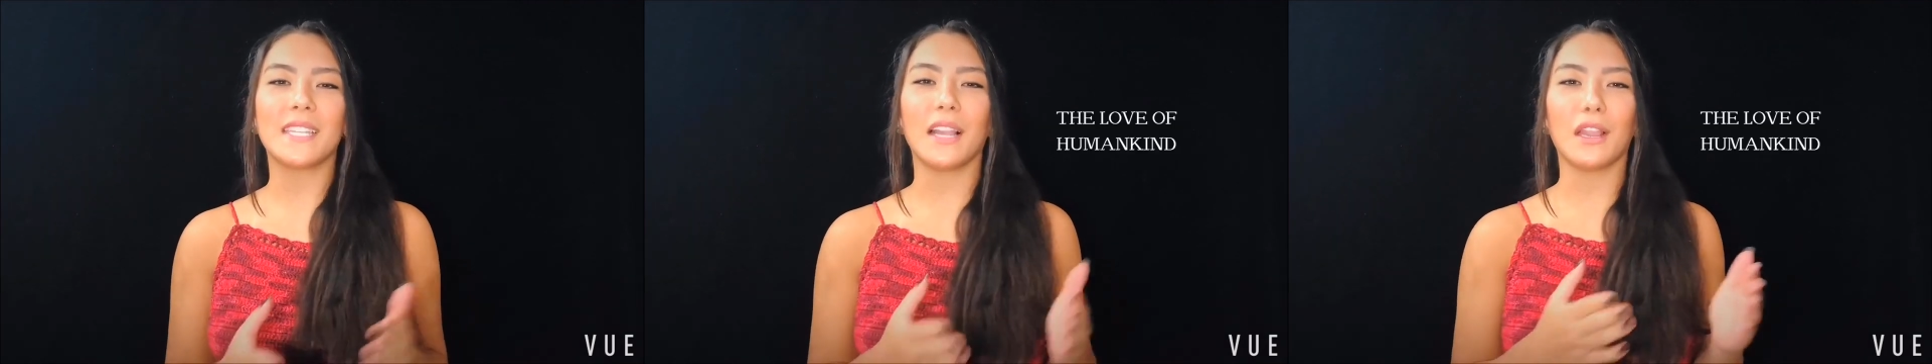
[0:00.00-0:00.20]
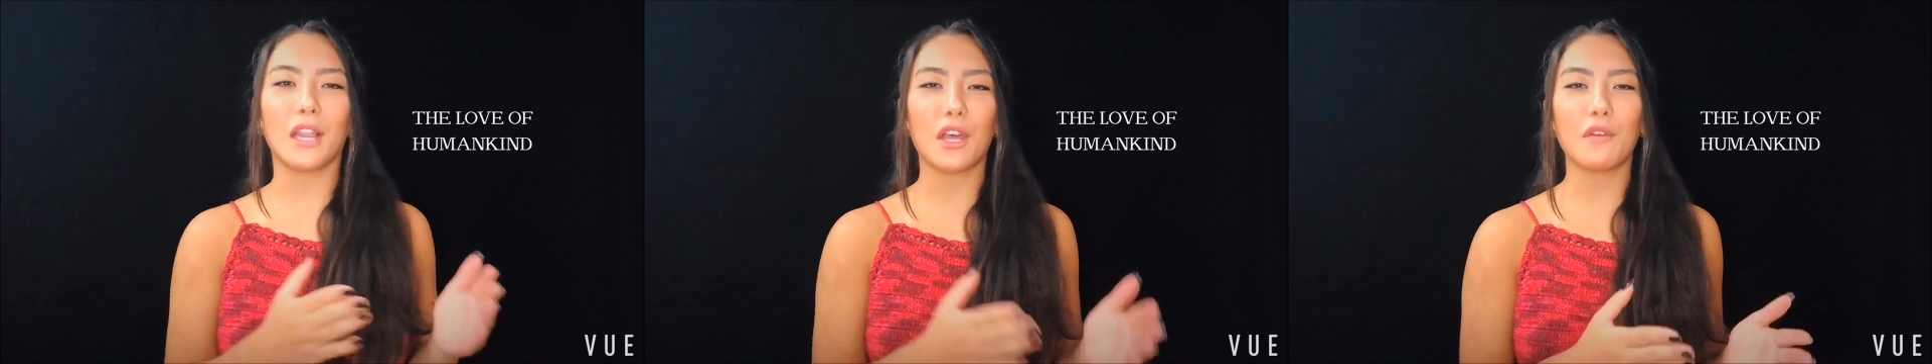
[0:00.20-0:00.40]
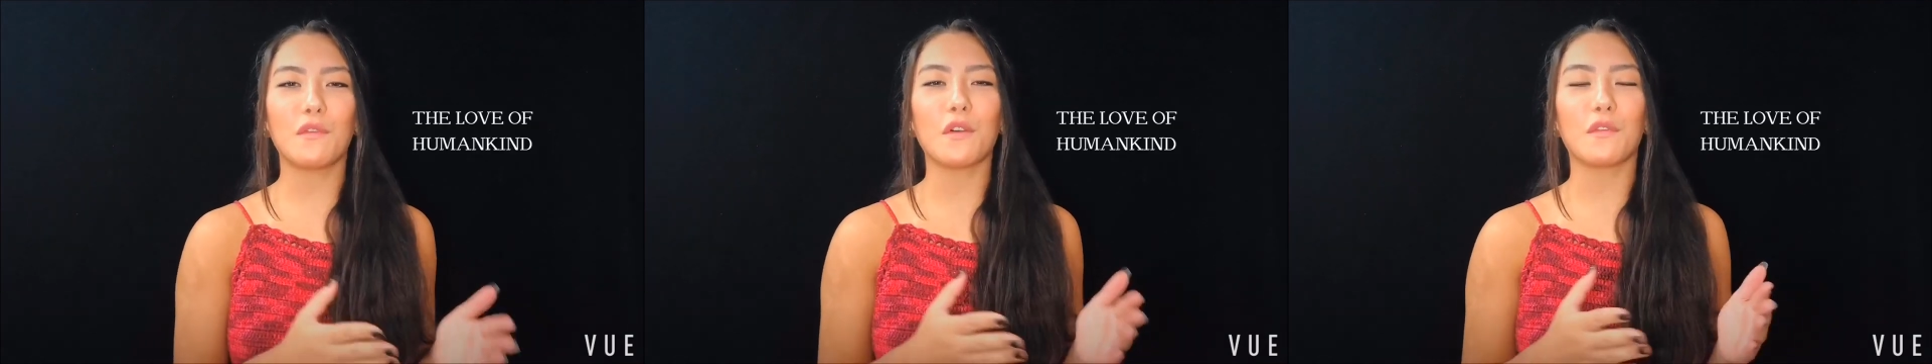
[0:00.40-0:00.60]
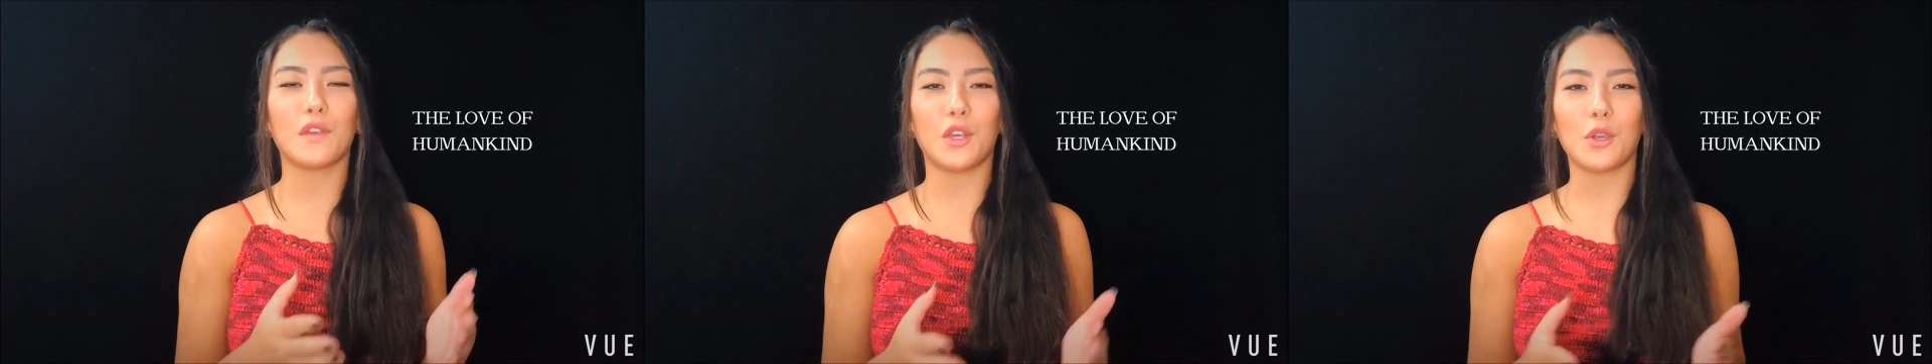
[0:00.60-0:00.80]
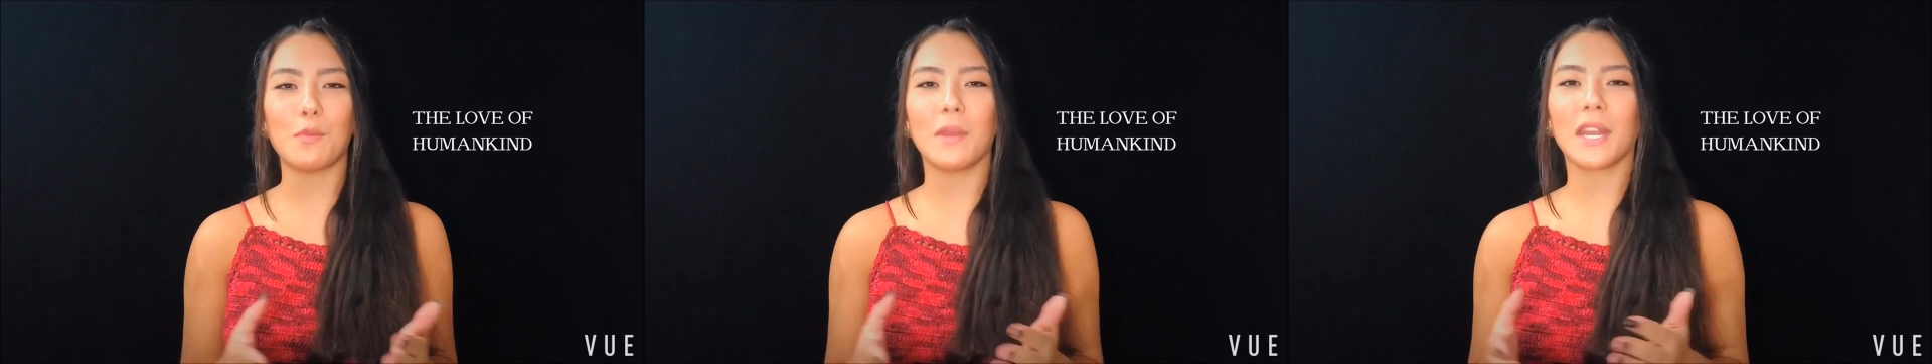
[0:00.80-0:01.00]
the love of
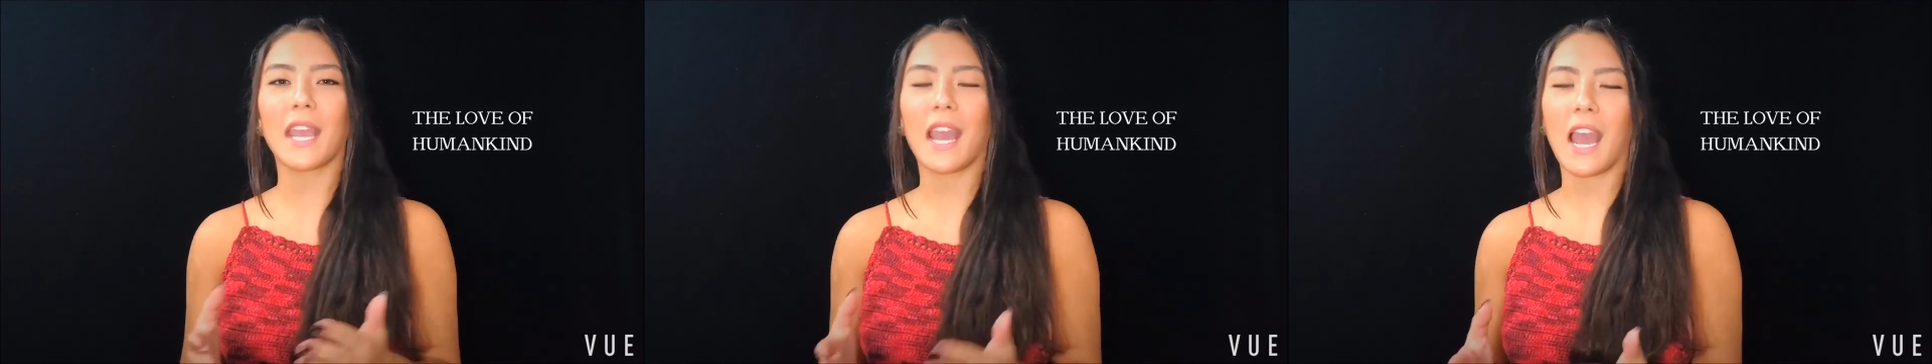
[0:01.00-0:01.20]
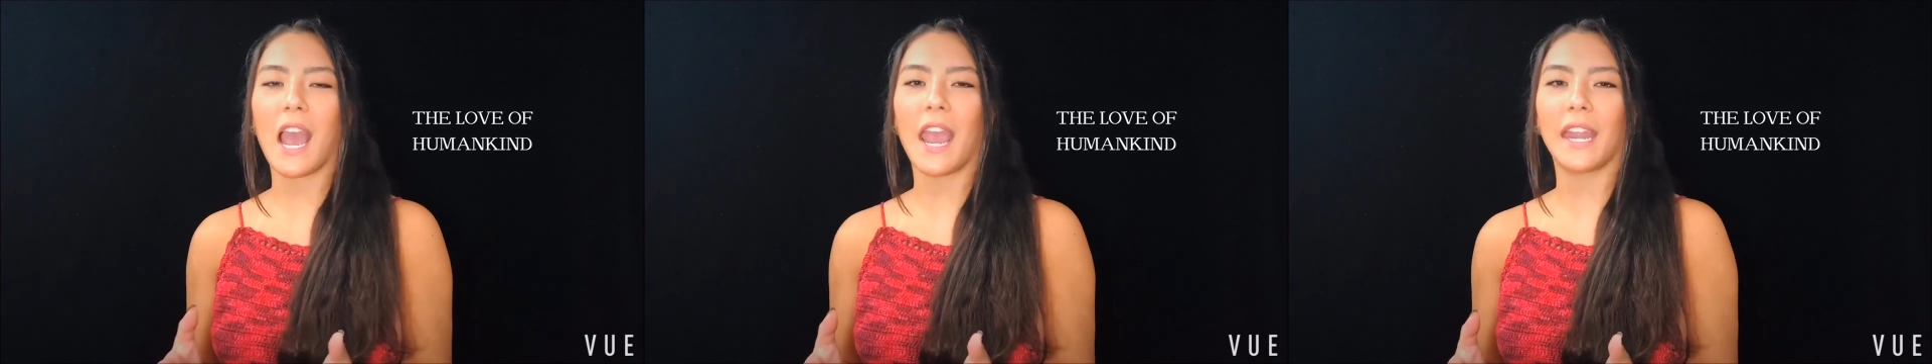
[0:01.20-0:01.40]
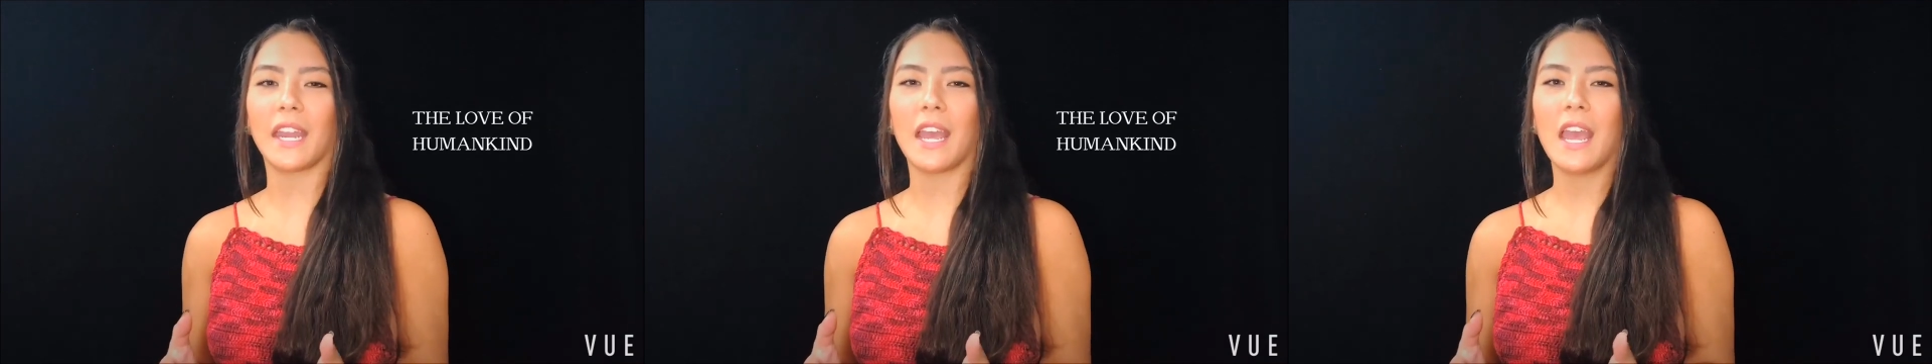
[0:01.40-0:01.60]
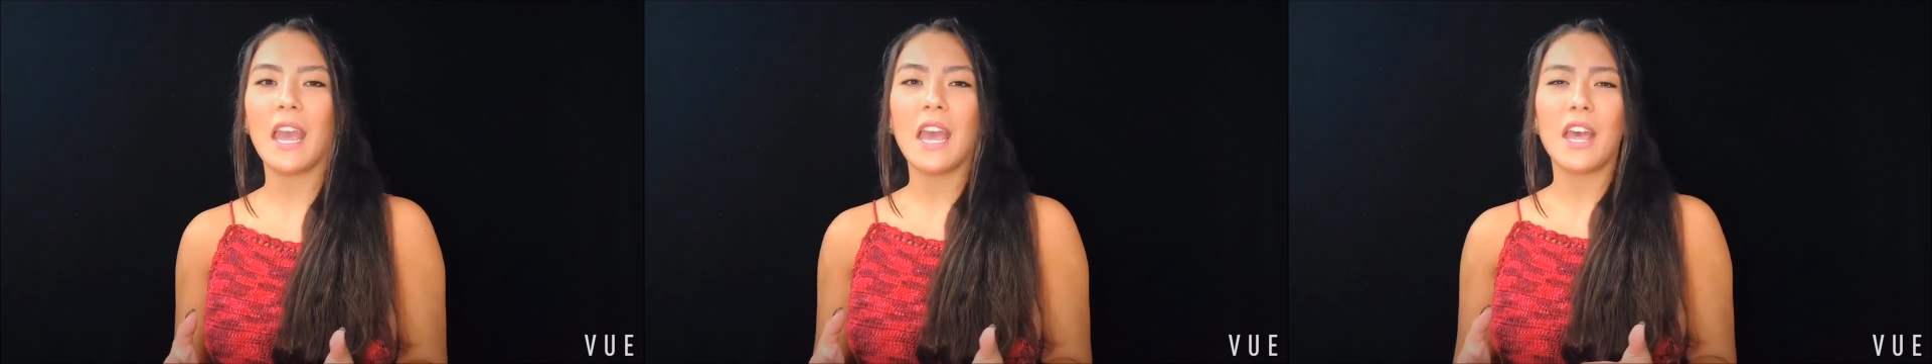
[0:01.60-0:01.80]
humankind,